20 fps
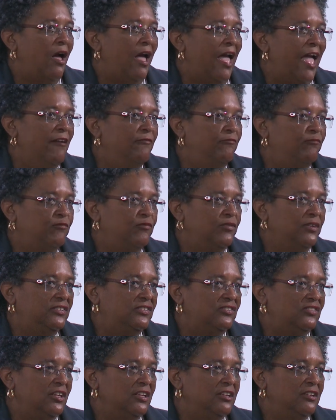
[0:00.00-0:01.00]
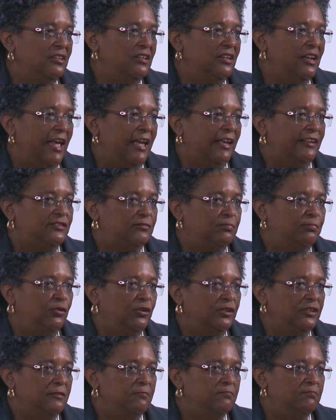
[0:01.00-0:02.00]
Every single
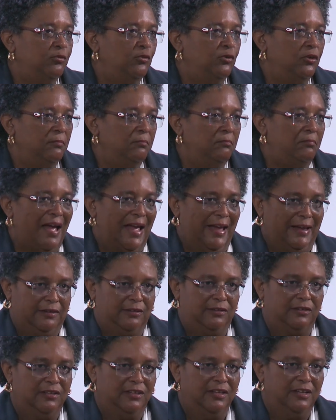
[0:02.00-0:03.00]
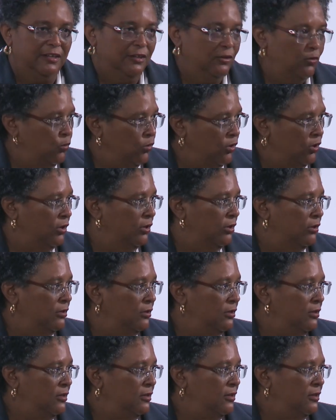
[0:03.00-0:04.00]
export-import bank in the world
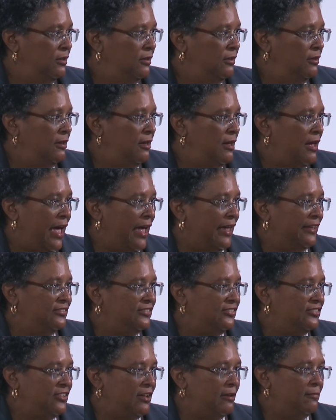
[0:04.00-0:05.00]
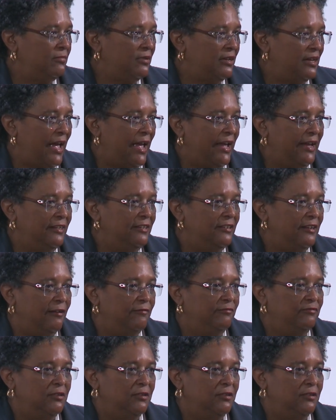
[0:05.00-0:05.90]
has some kind of